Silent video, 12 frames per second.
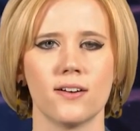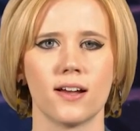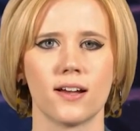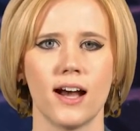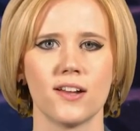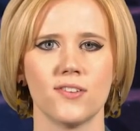
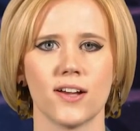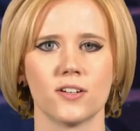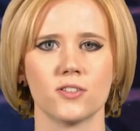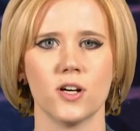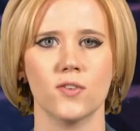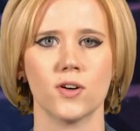on
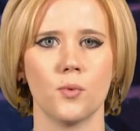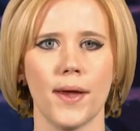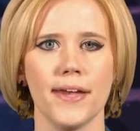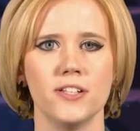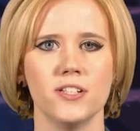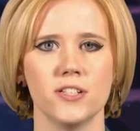contractors over
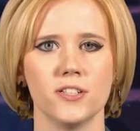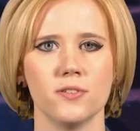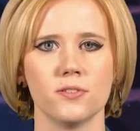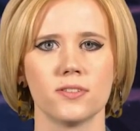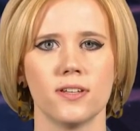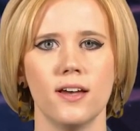wage
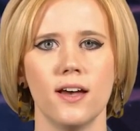issues.